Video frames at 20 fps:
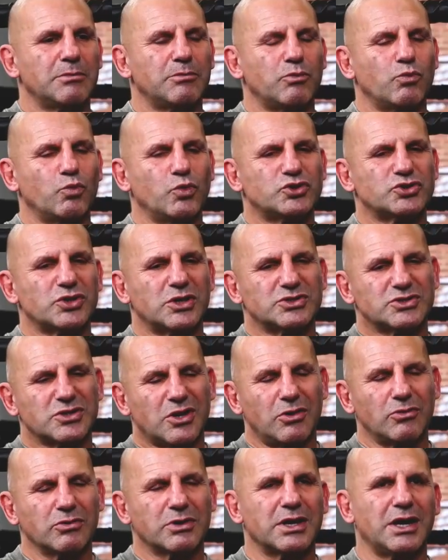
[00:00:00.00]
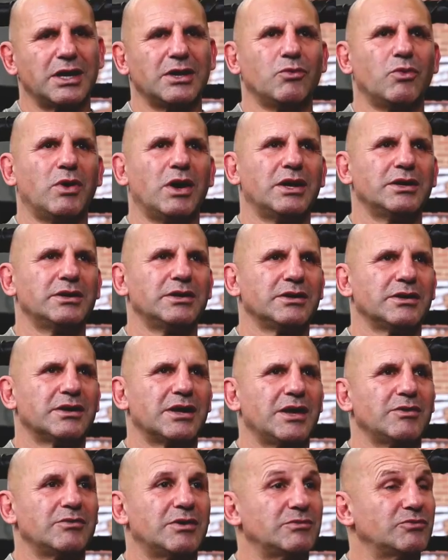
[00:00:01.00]
which I told K1, and
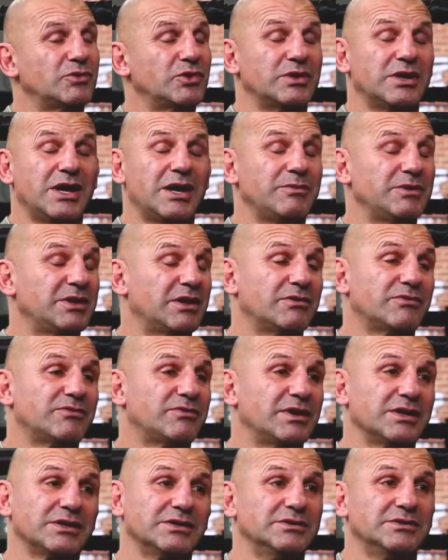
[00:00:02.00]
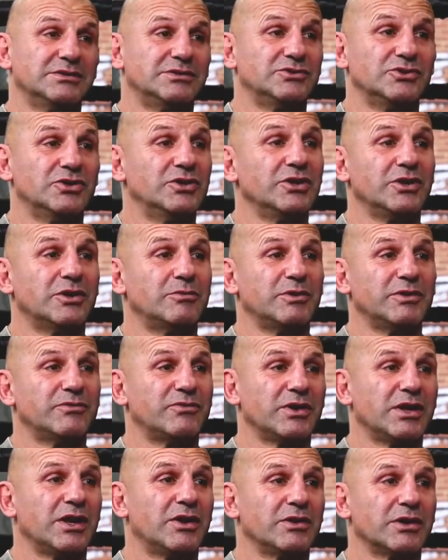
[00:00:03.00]
K1 weren't happy. They were fucking dirty on me for
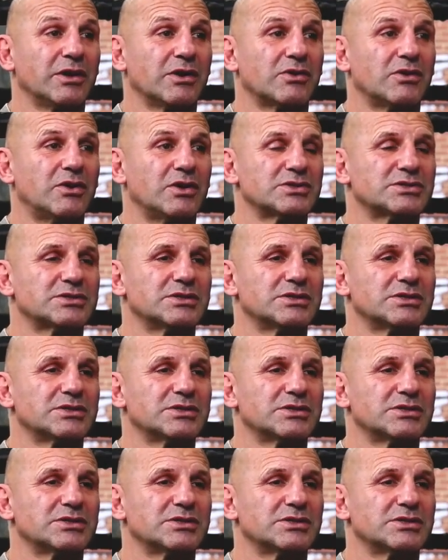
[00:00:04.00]
going across.